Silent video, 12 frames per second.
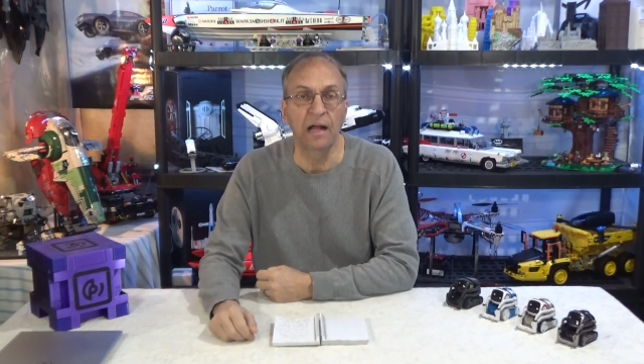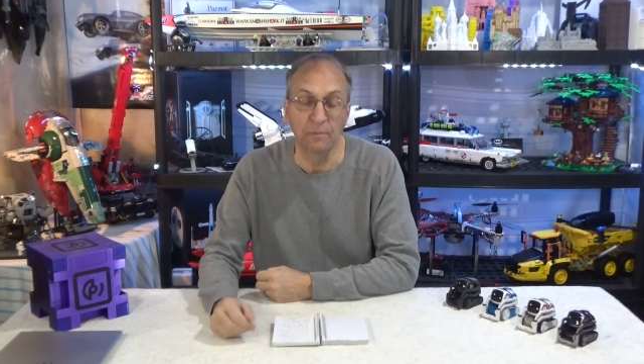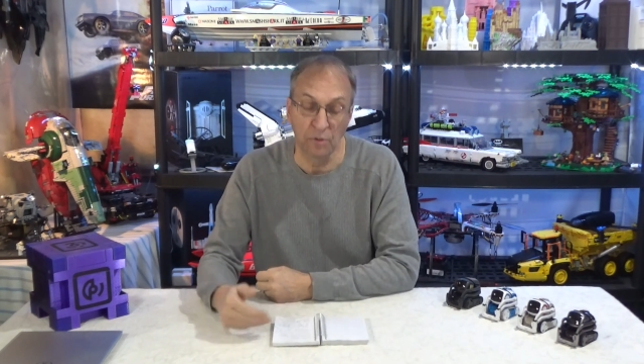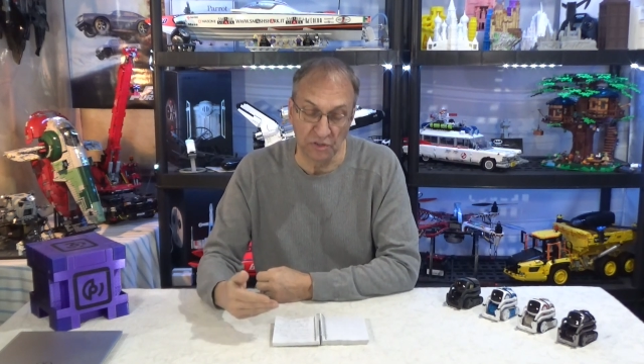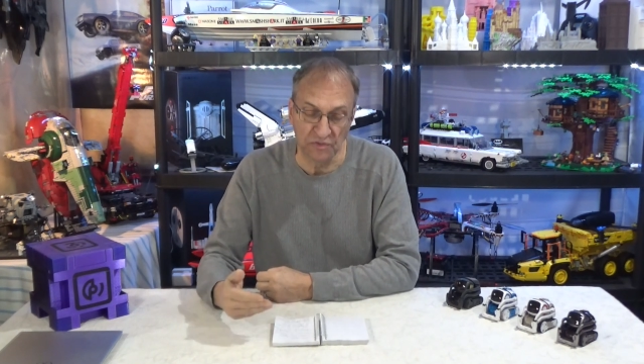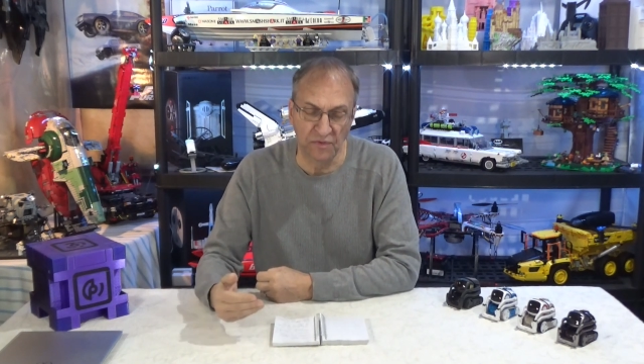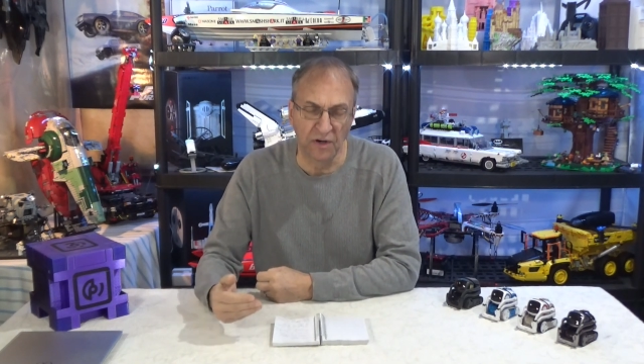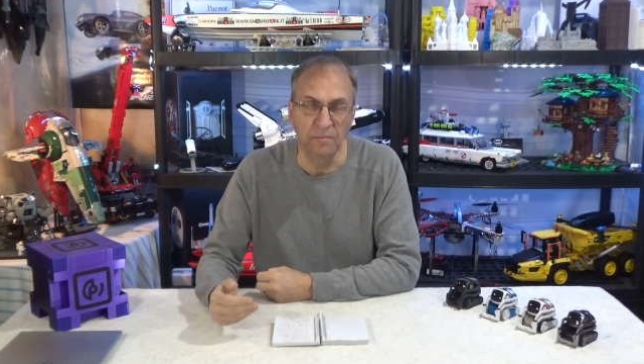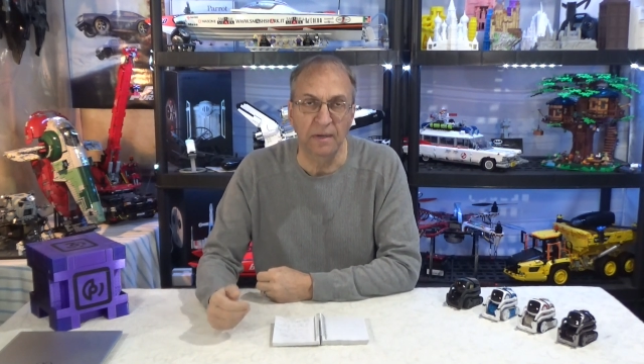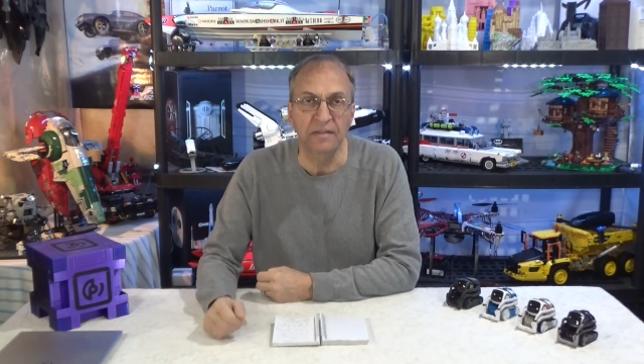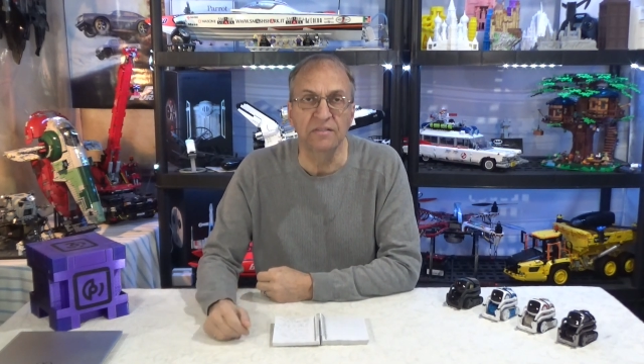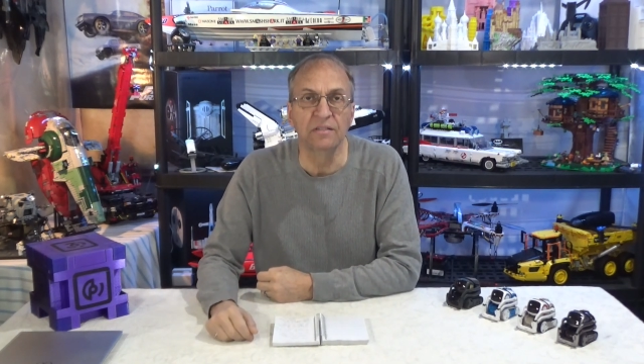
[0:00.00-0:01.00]
almost four
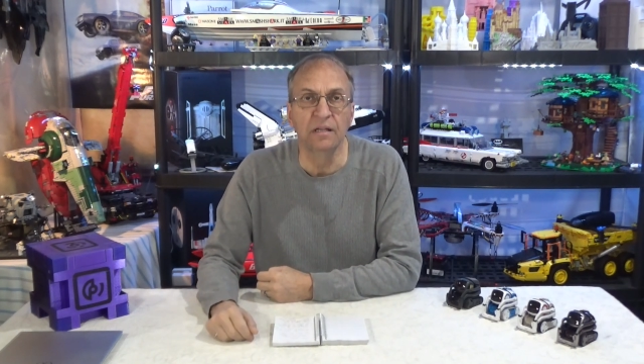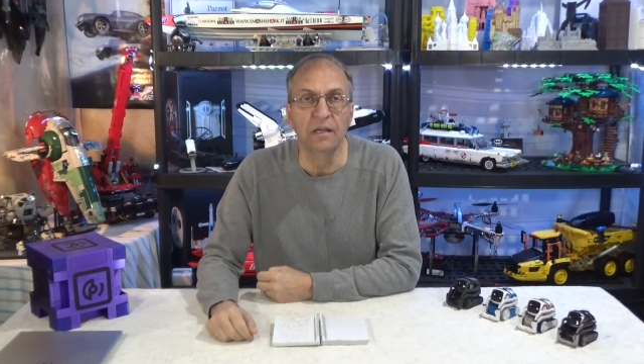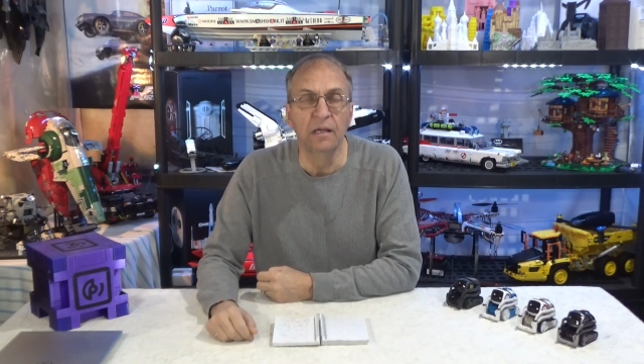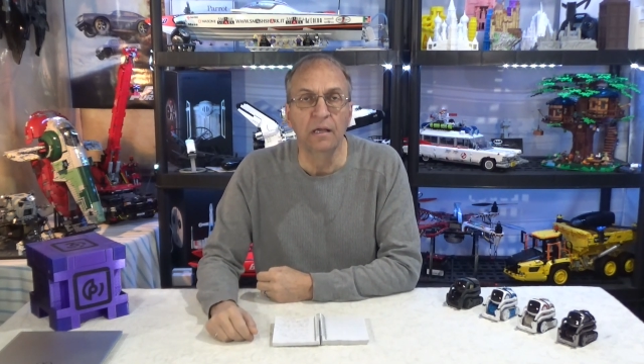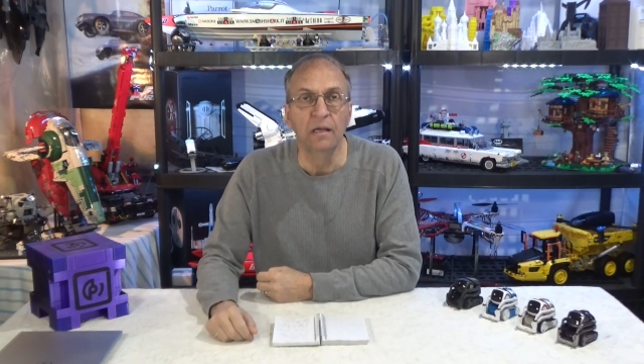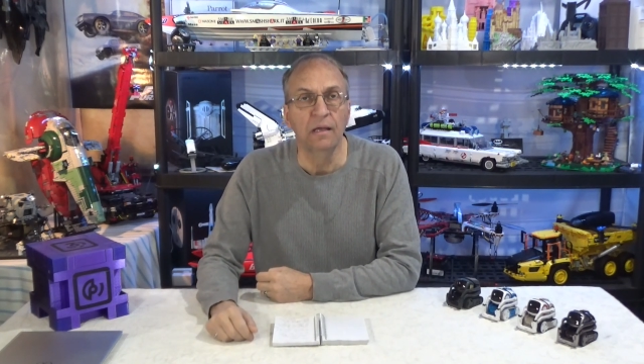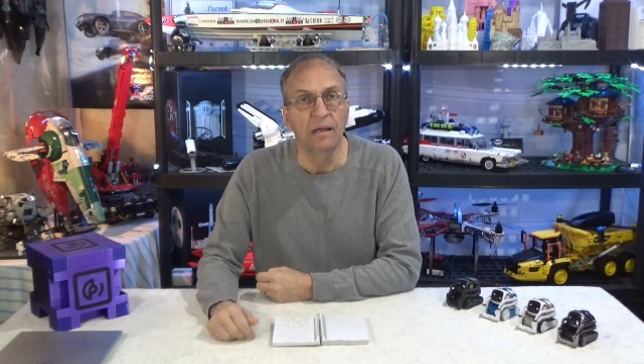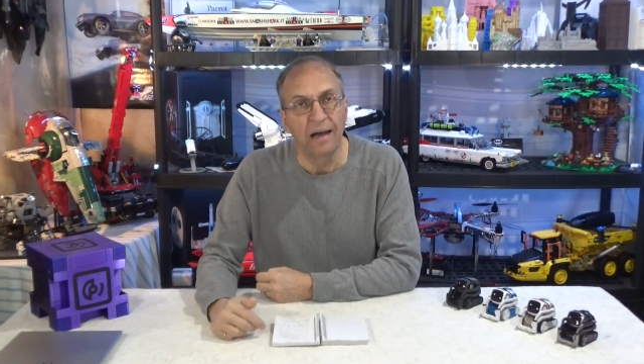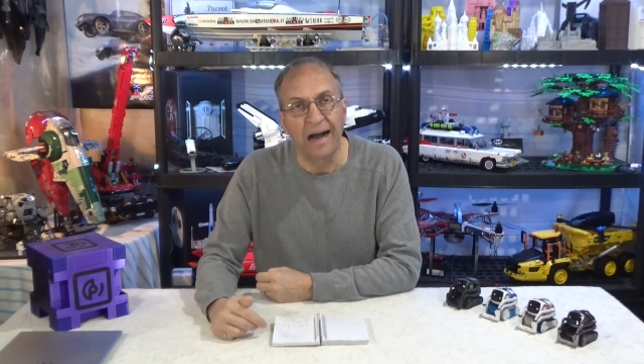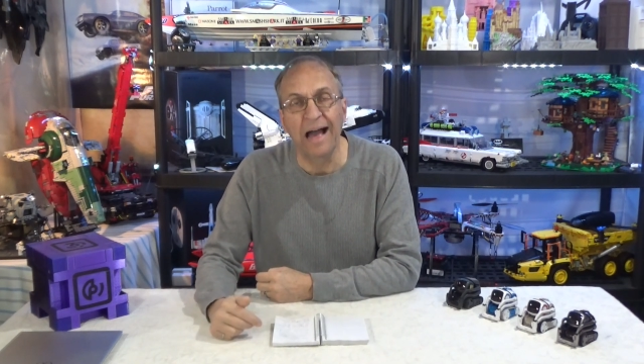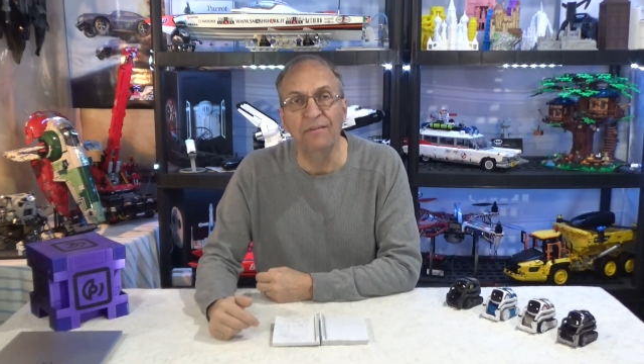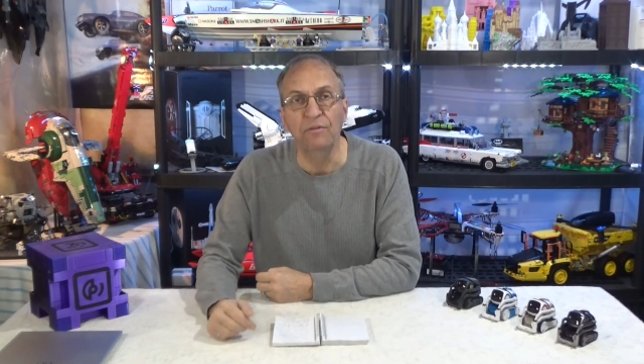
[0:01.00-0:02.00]
months,
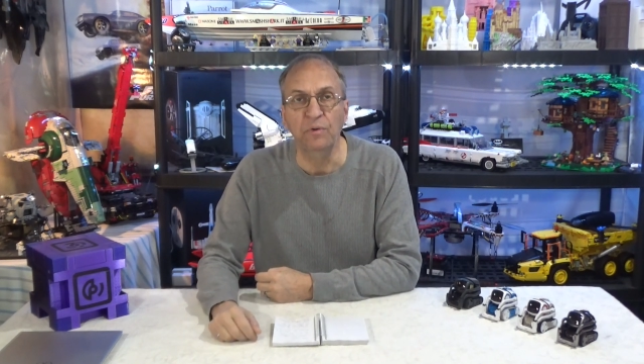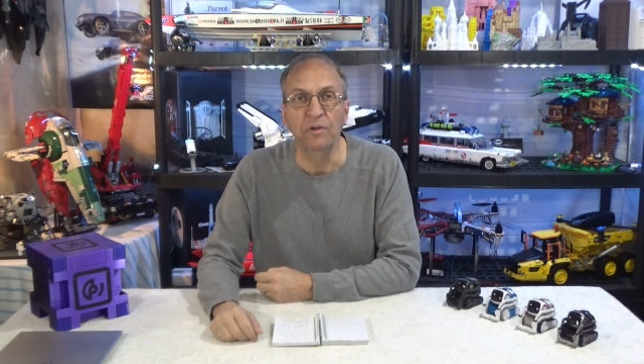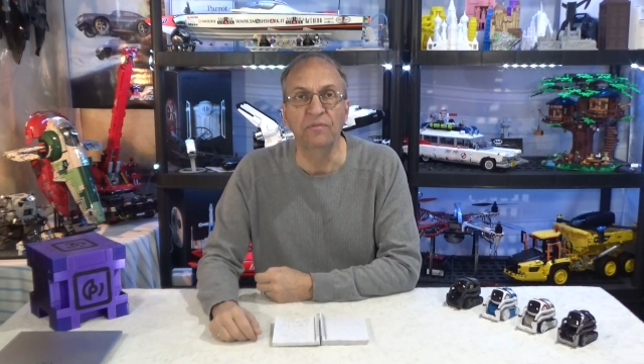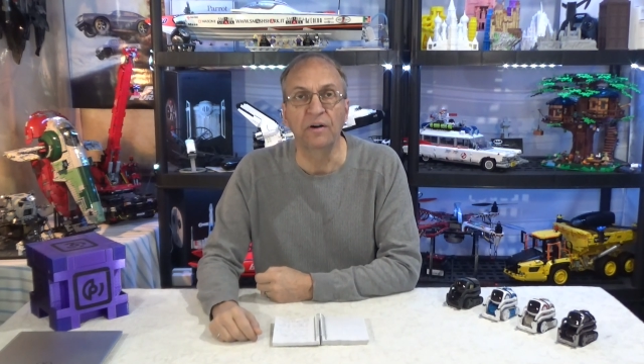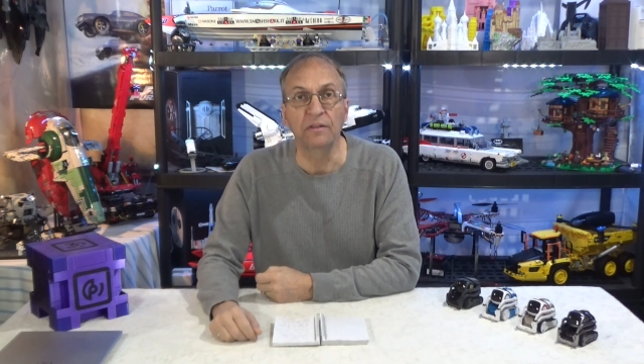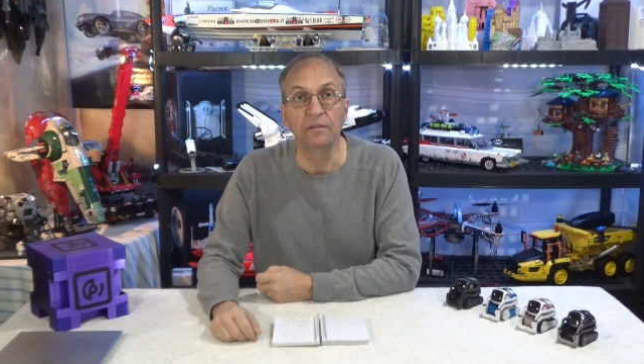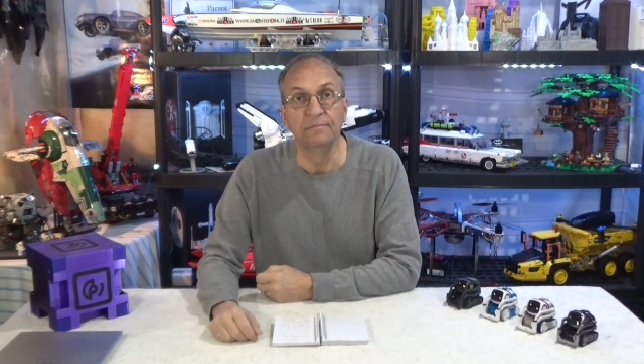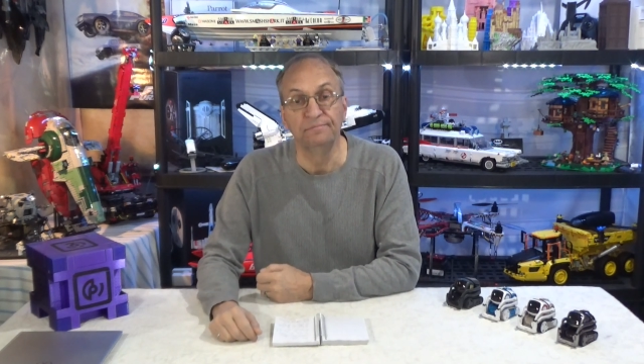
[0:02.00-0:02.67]
I have a refund.